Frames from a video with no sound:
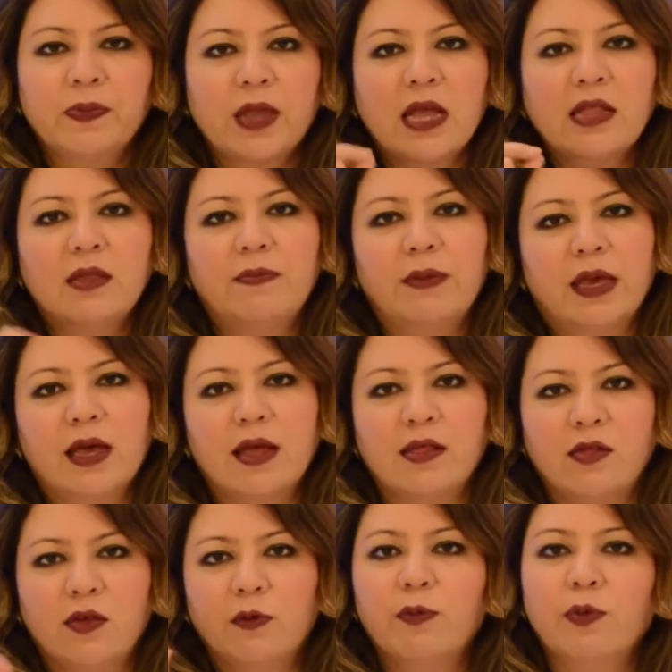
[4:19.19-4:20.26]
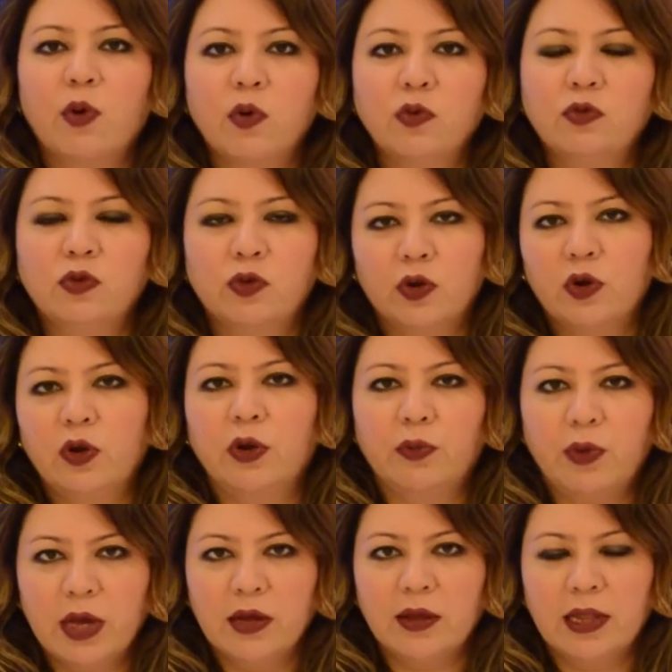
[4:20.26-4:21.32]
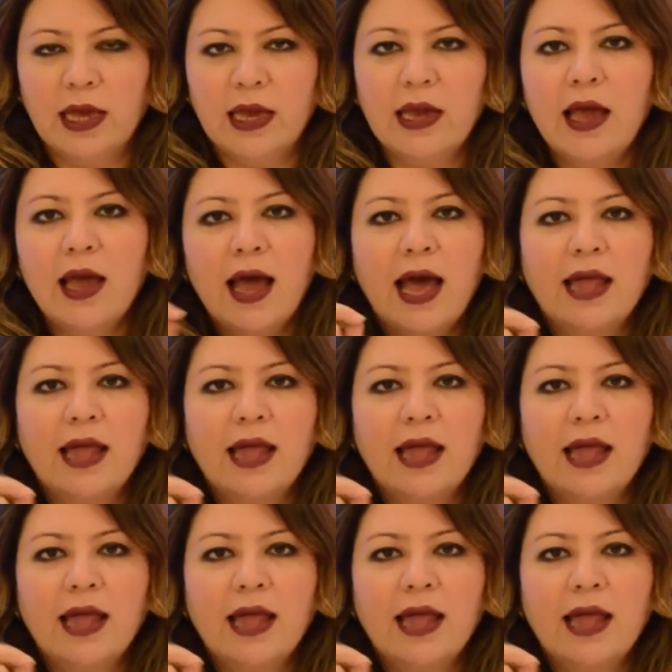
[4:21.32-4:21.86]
it's because they're prone to early wrinkling,